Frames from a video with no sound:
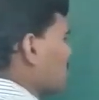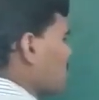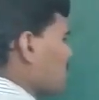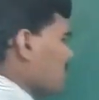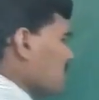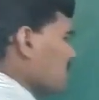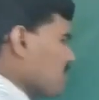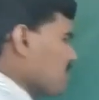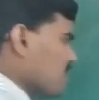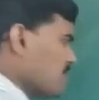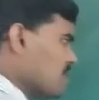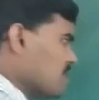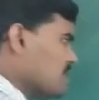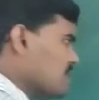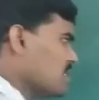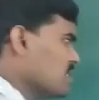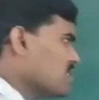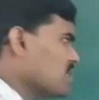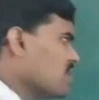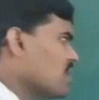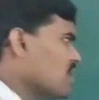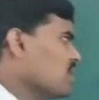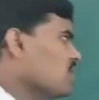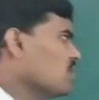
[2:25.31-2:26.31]
is present is
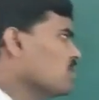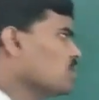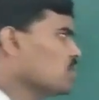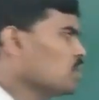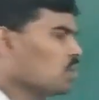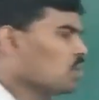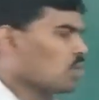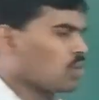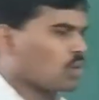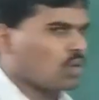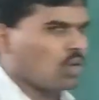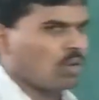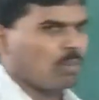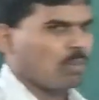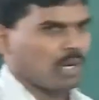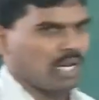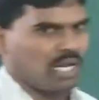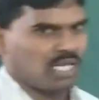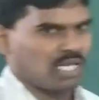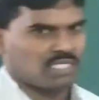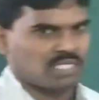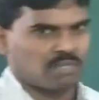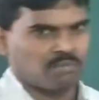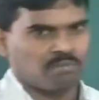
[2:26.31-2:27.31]
called
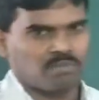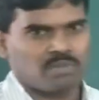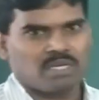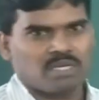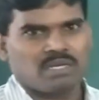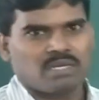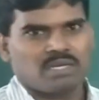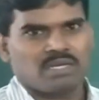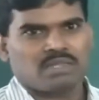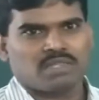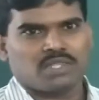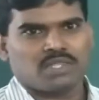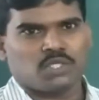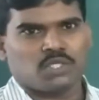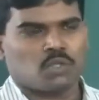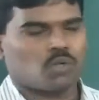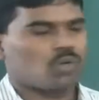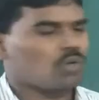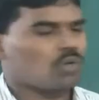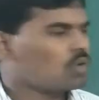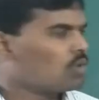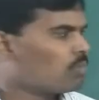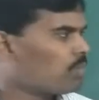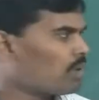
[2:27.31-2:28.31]
neuroplasm.
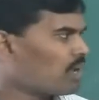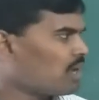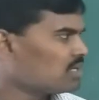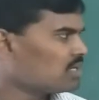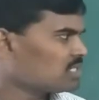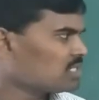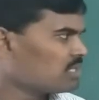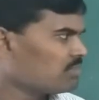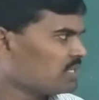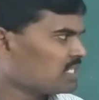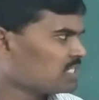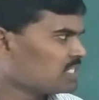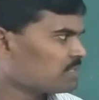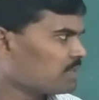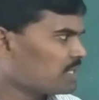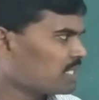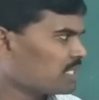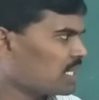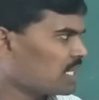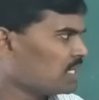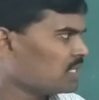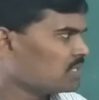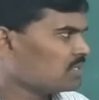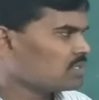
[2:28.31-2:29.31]
Neuroplasm is
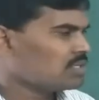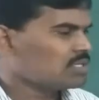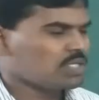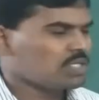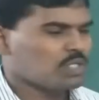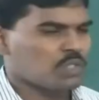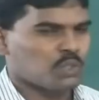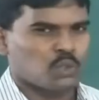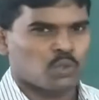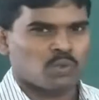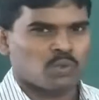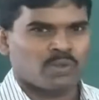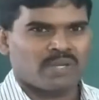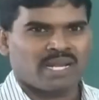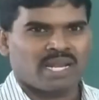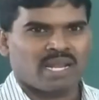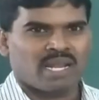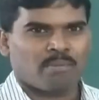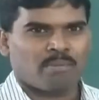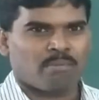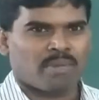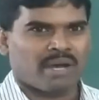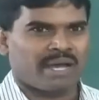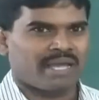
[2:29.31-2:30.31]
present.
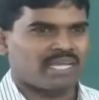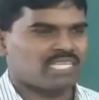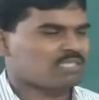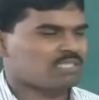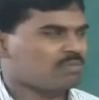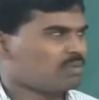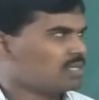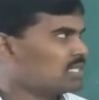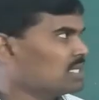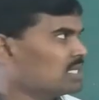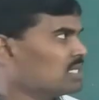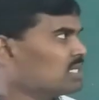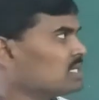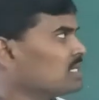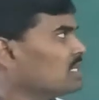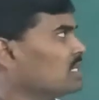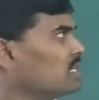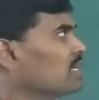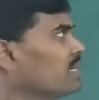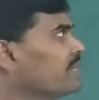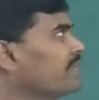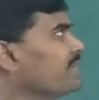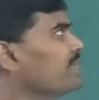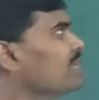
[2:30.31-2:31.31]
Neurolemma is present in
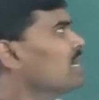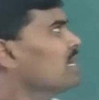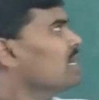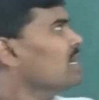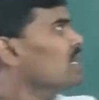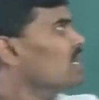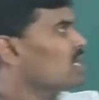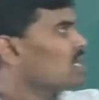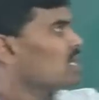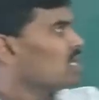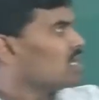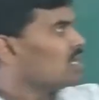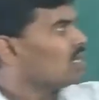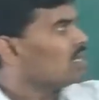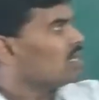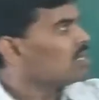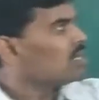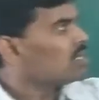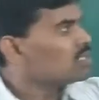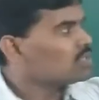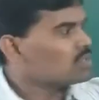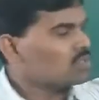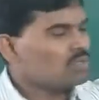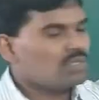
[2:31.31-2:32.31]
the.
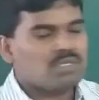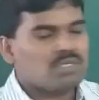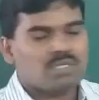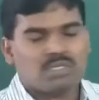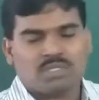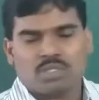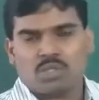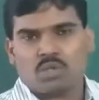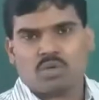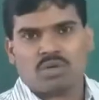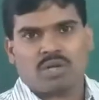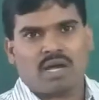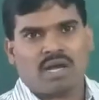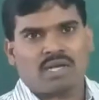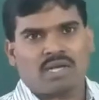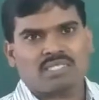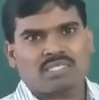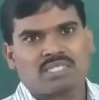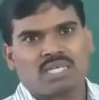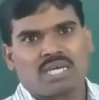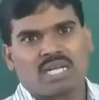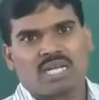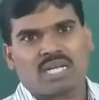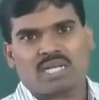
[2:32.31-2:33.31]
So neurons
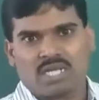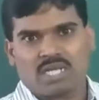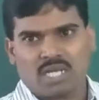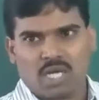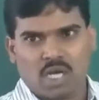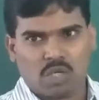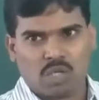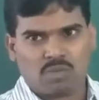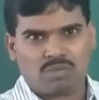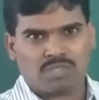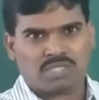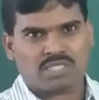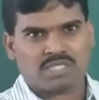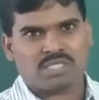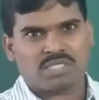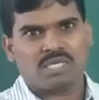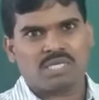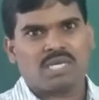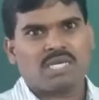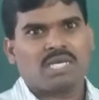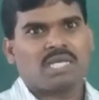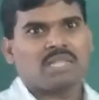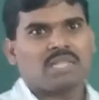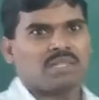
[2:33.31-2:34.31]
are nerves.
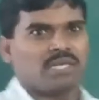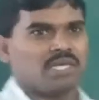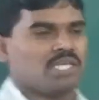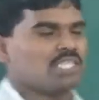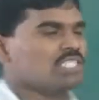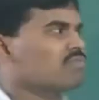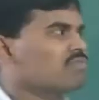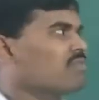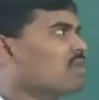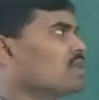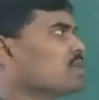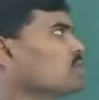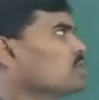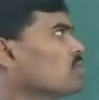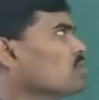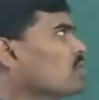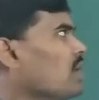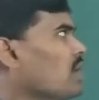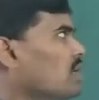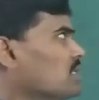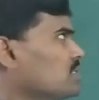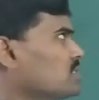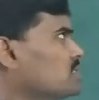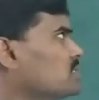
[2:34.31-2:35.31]
Each one
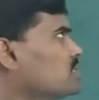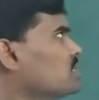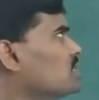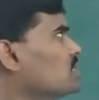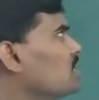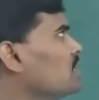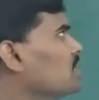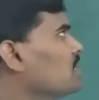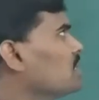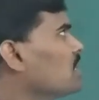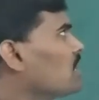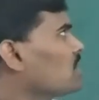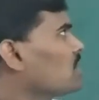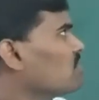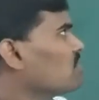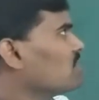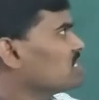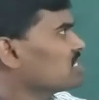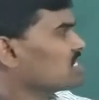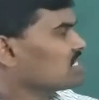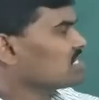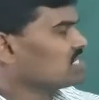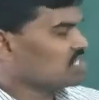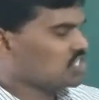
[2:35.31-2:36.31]
neurons. The
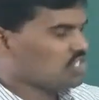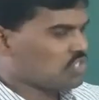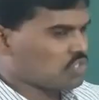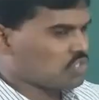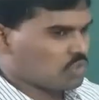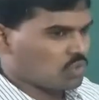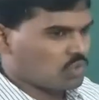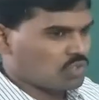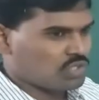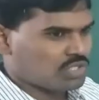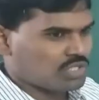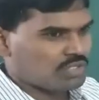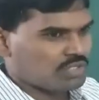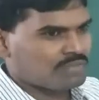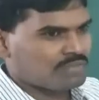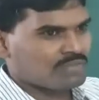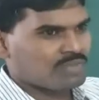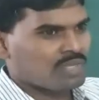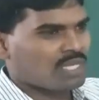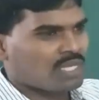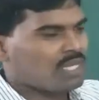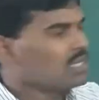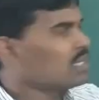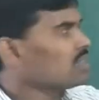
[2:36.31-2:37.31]
nervous tissues.
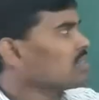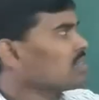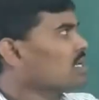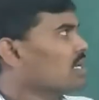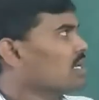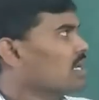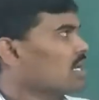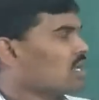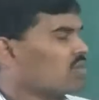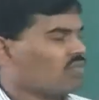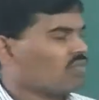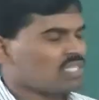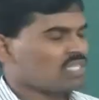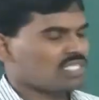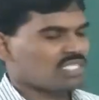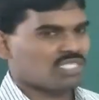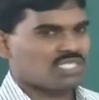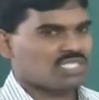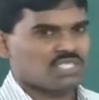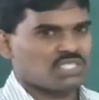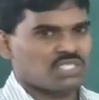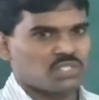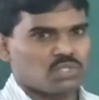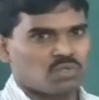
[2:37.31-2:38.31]
The nervous
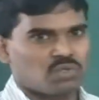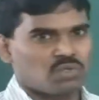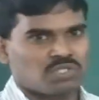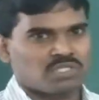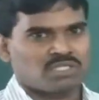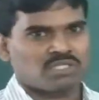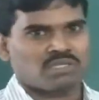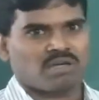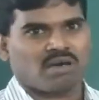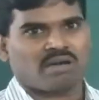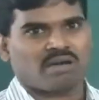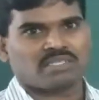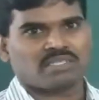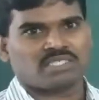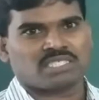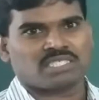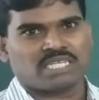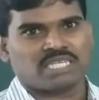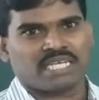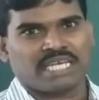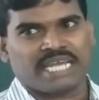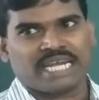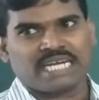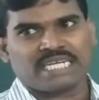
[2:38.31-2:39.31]
tissues
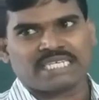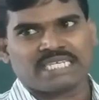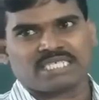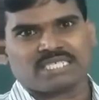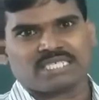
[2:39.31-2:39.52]
originate